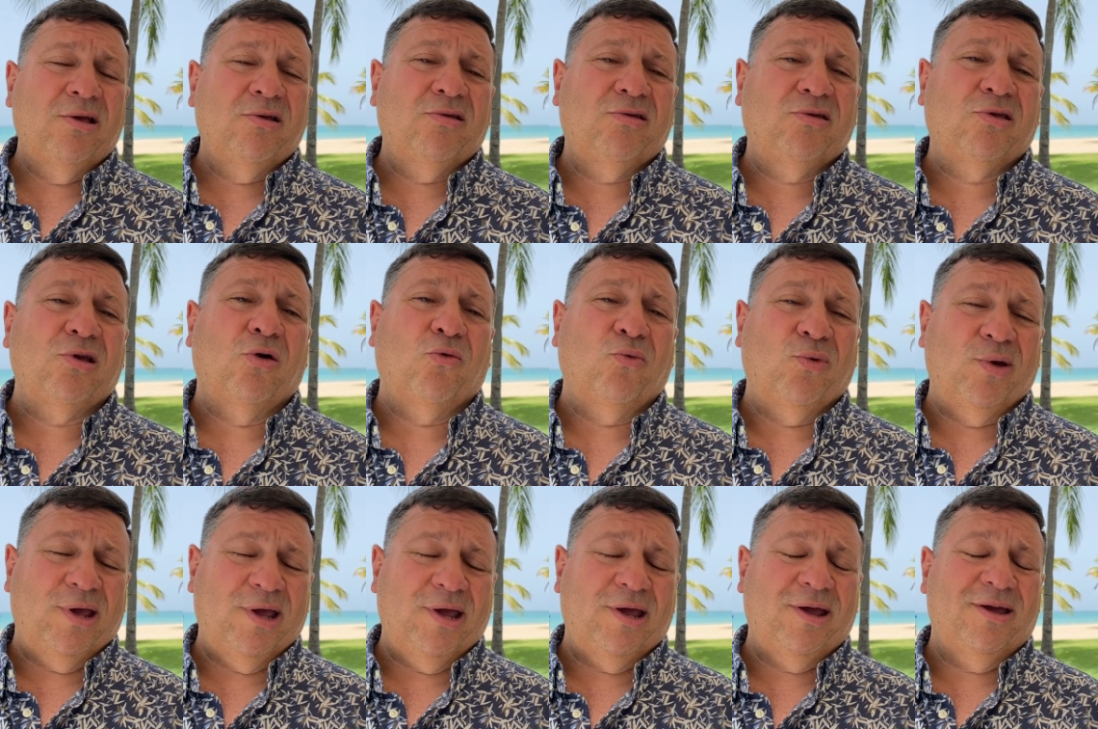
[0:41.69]
So
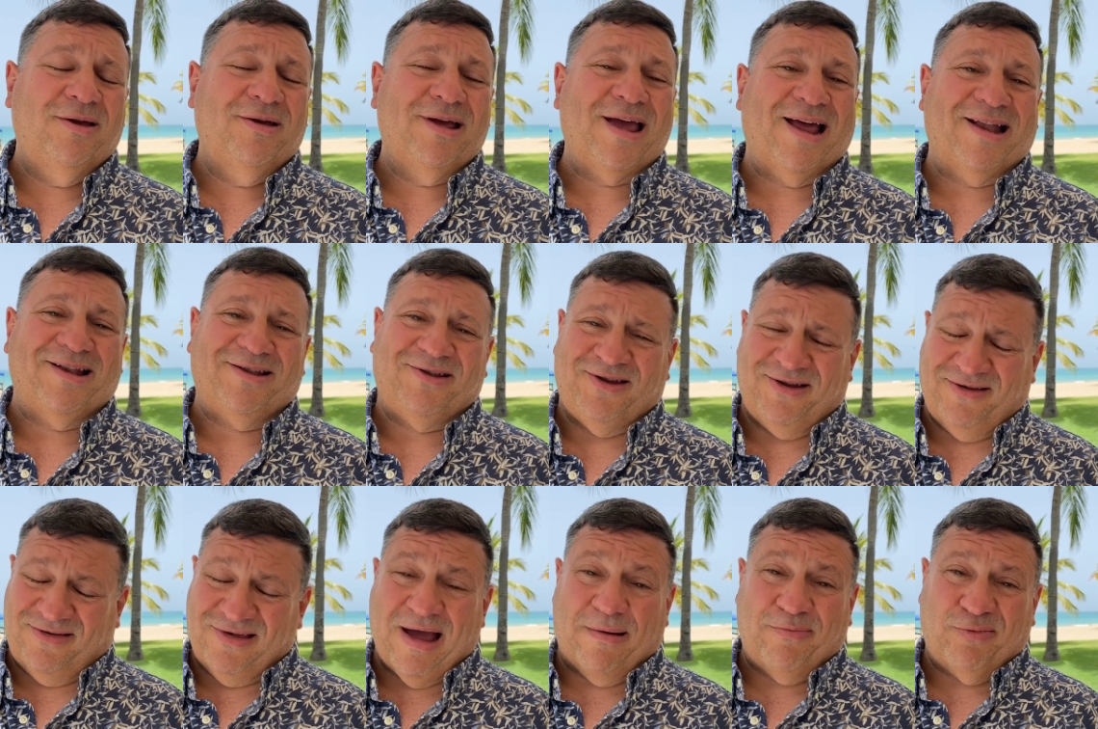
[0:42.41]
we at
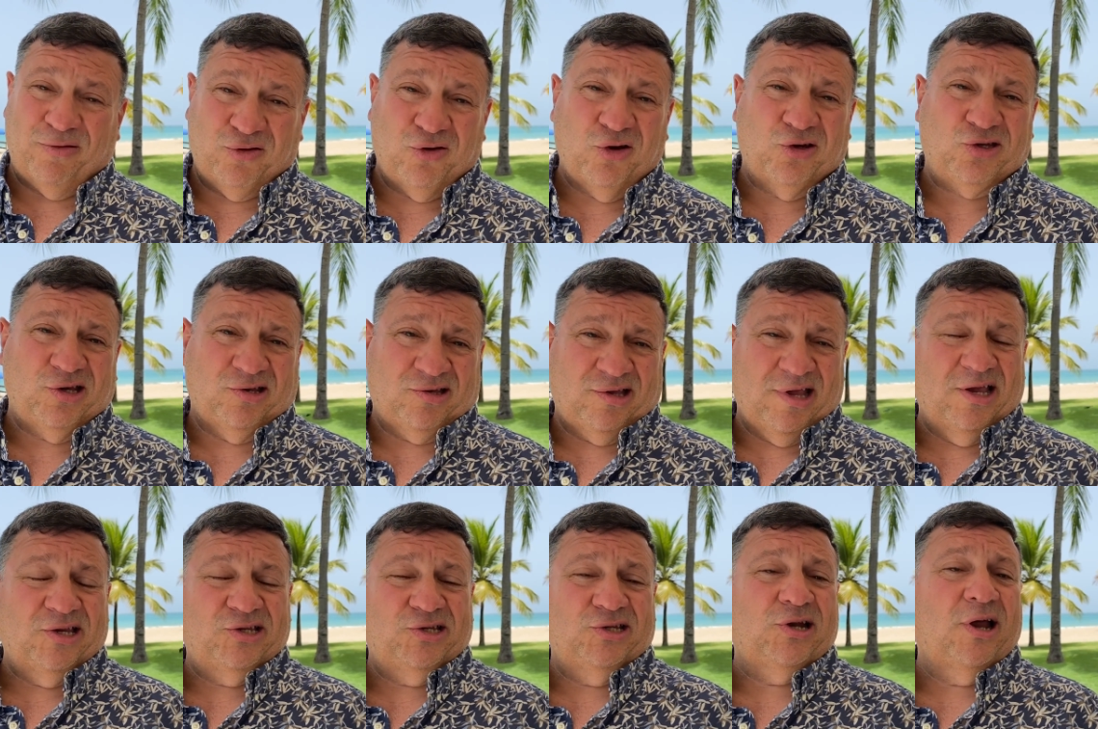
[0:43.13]
Disciples Church
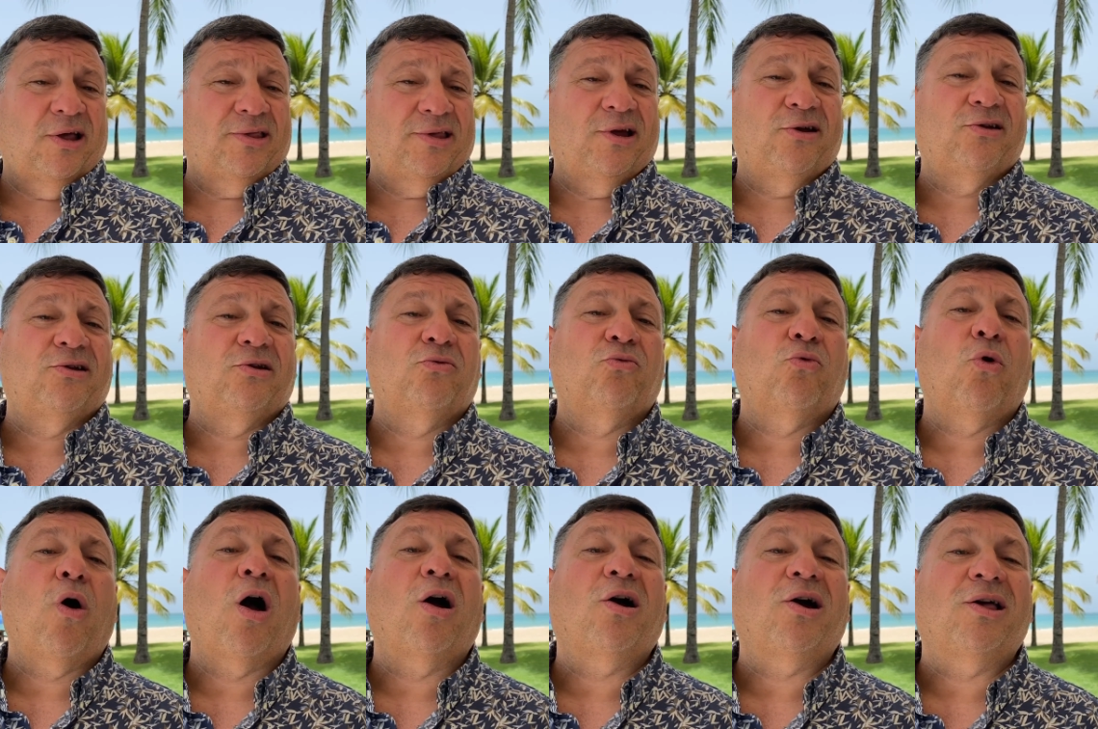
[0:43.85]
Extension are there to
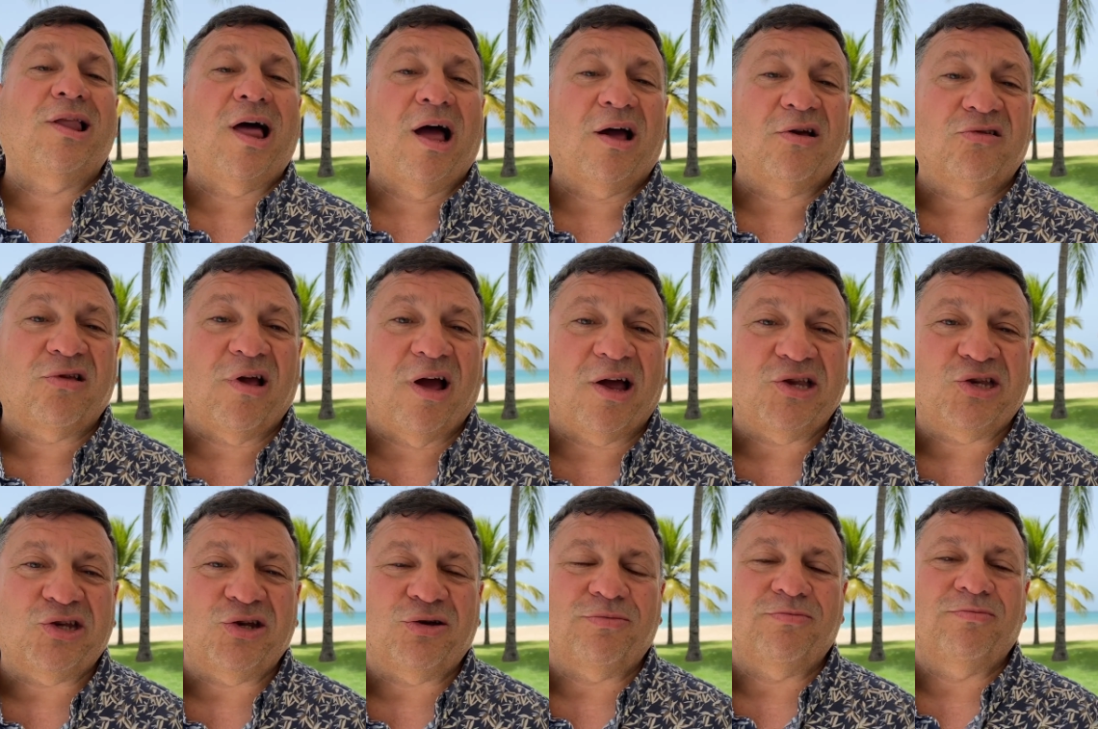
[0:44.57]
walk
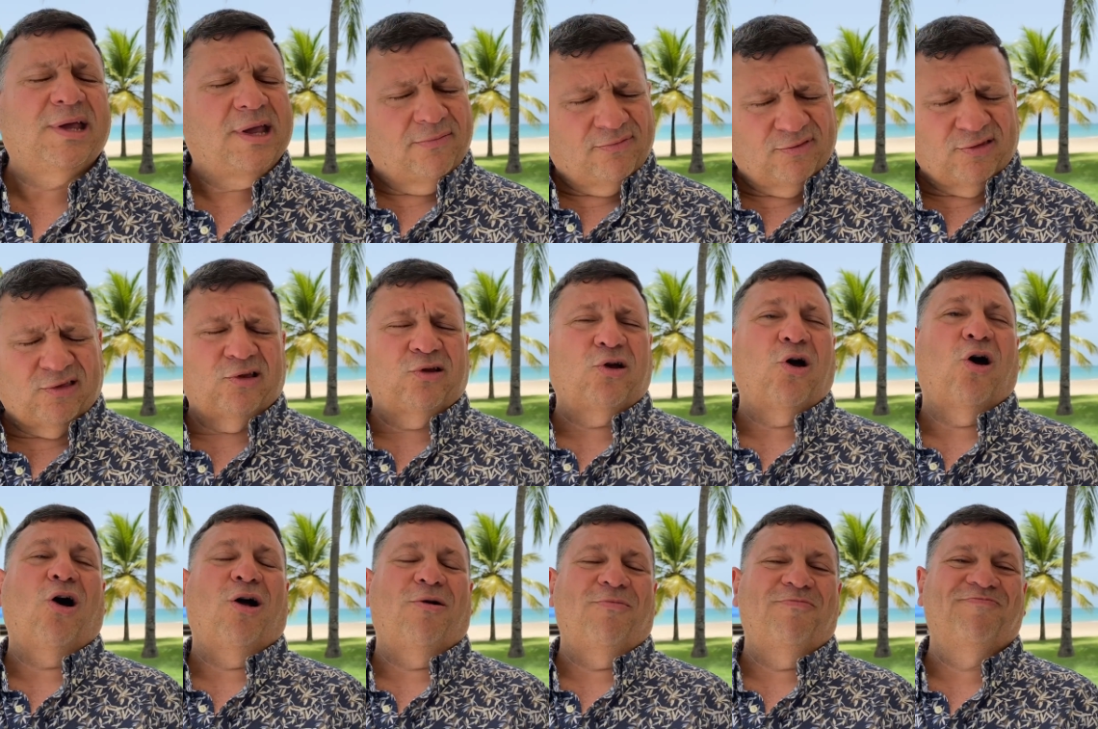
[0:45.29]
alongside you. Give us a
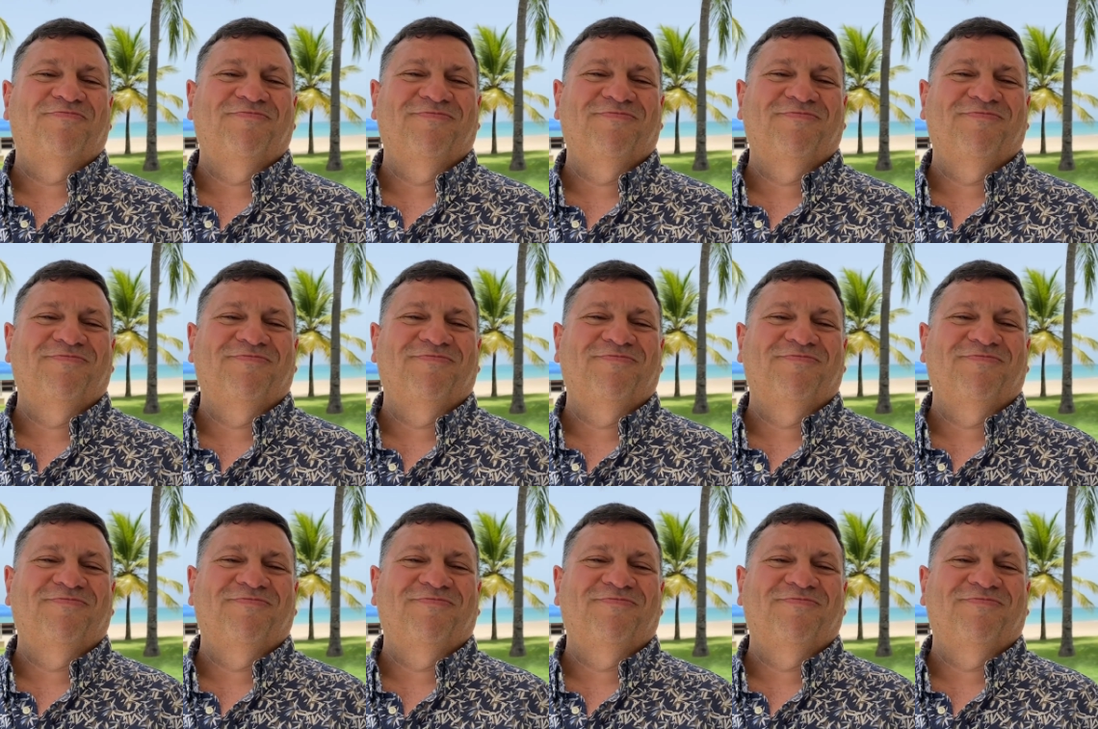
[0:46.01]
call.